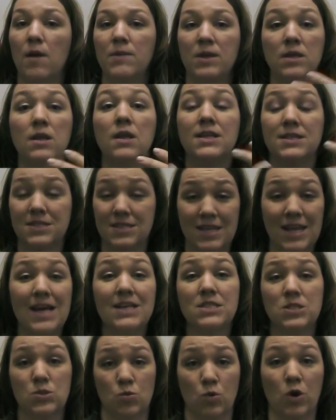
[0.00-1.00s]
mean, it's
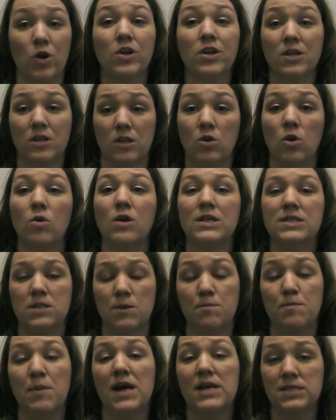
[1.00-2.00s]
guesswork, you know, it's a
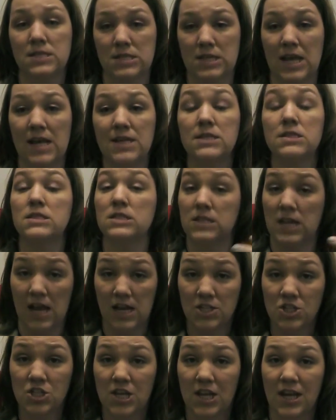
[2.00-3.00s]
best guess, it's an
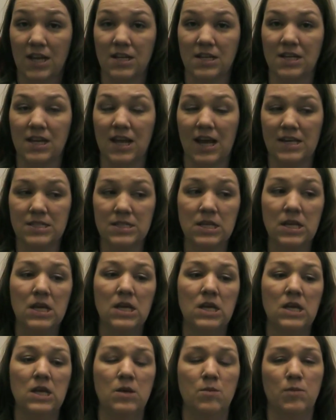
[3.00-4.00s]
educated guess,
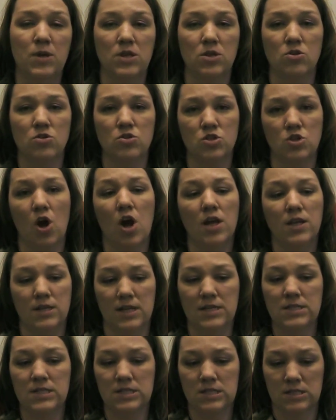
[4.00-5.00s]
but there's not
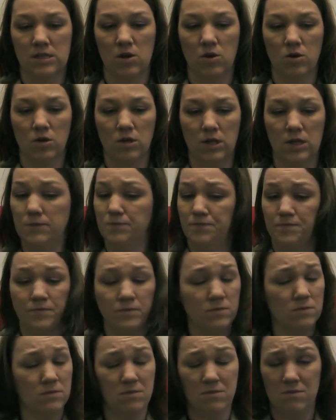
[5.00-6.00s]
necessarily
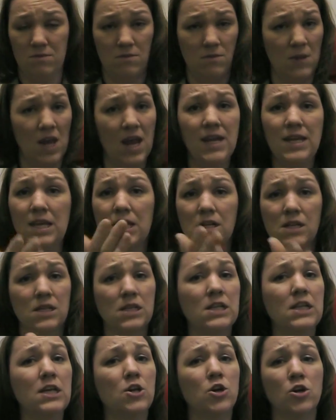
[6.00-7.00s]
any
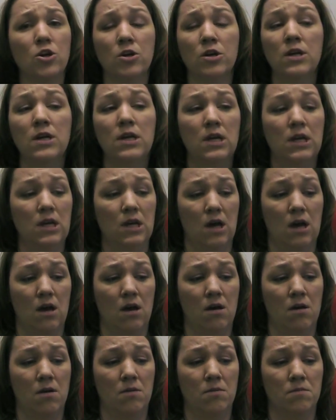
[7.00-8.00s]
clear
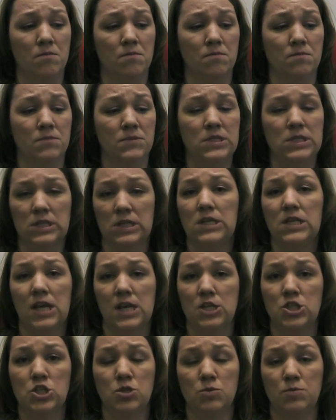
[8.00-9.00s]

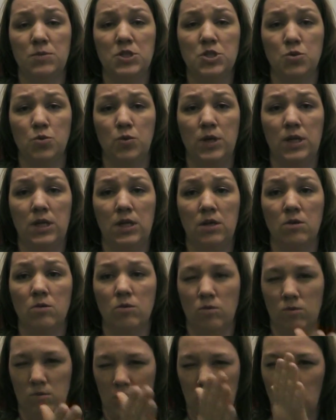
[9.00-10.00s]
delineation between,
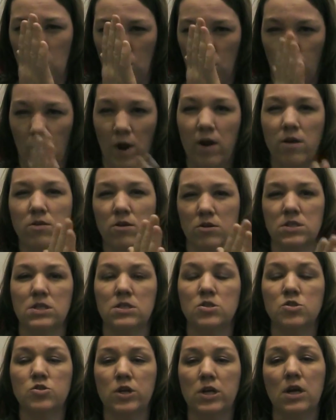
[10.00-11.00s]
you know, where there's a
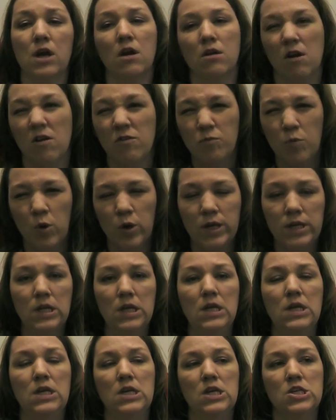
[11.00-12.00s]
strict cutoff point.
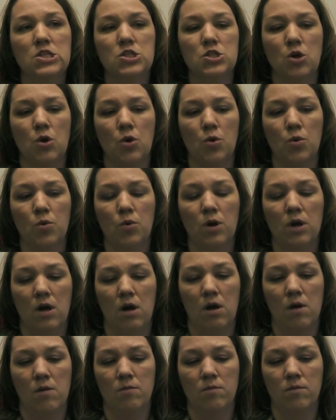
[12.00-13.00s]
So
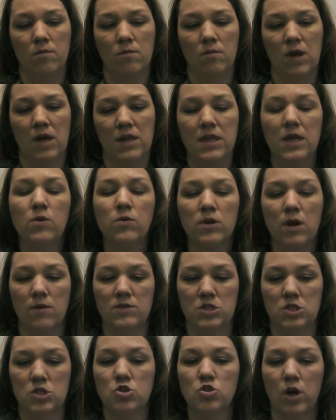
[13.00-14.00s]
I think what I
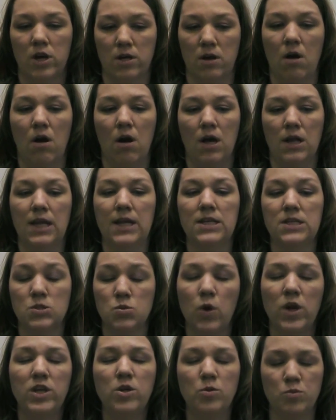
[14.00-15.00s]
was just trying to highlight is
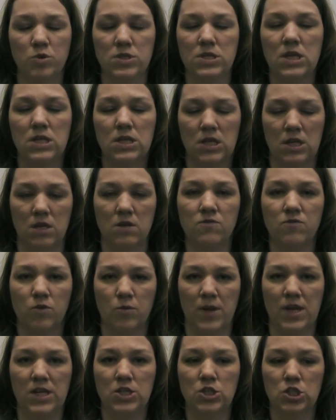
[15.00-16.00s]
when you present the
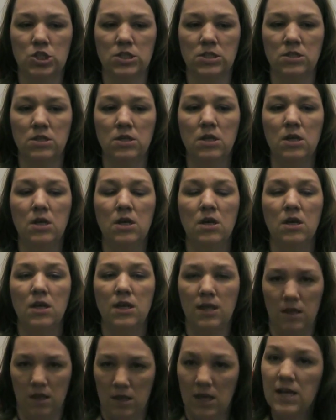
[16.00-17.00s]
information,
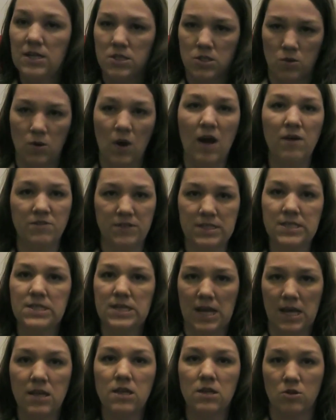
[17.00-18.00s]
yes, you have to
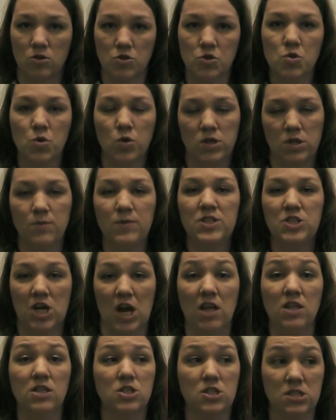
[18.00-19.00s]
say that there's going to be
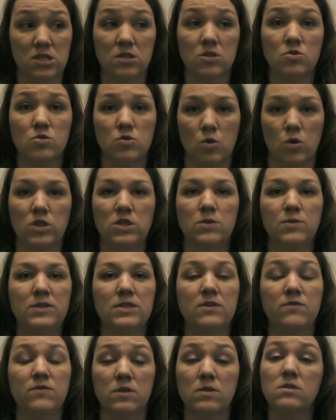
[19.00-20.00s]
challenges and there's going to be
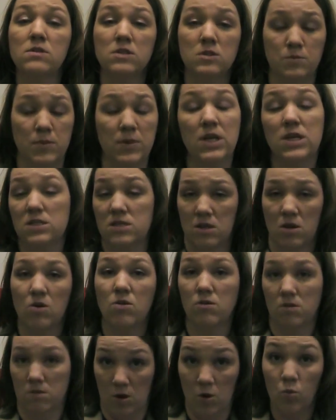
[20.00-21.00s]
difficulties, because
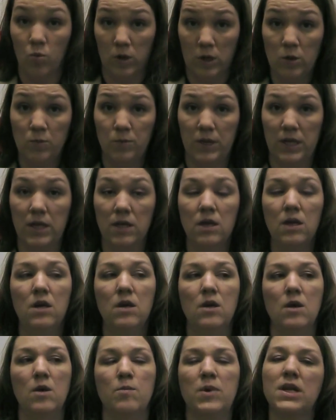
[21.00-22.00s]
there will be.
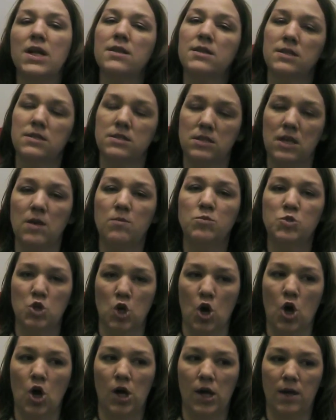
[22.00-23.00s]
But at the same
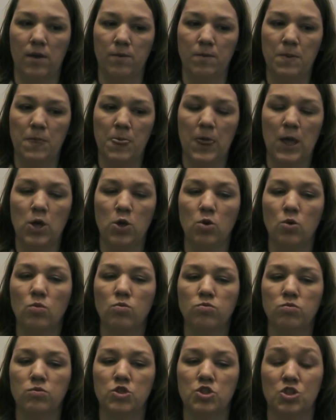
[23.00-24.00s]
time, you
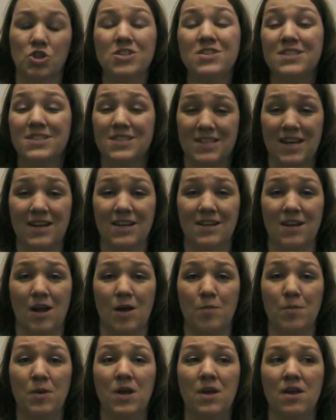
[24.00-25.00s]
shouldn't set it
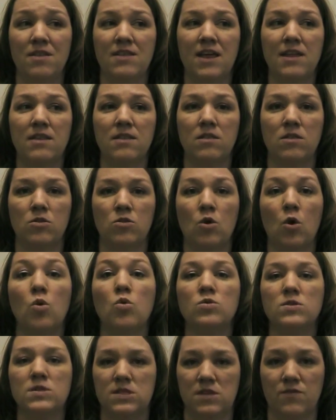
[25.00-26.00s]
up that
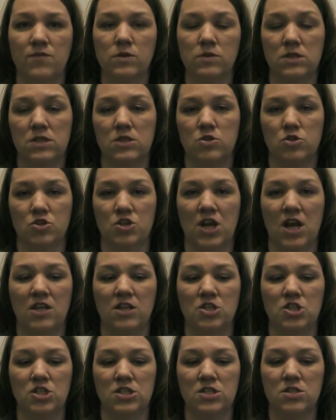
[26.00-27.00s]
those difficulties or
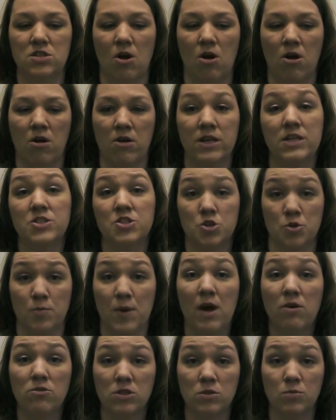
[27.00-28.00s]
challenges are
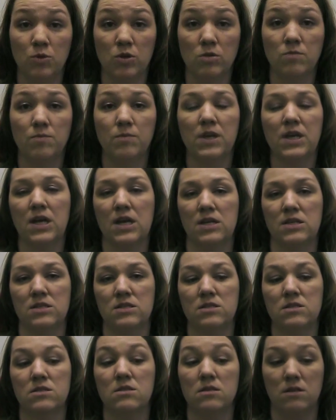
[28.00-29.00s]
insurmountable,
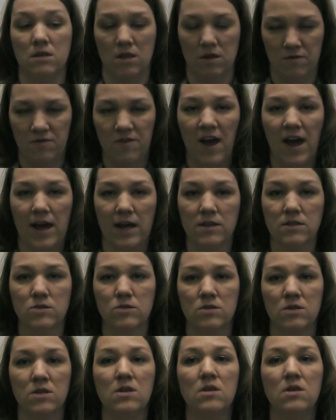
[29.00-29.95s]
because in fact,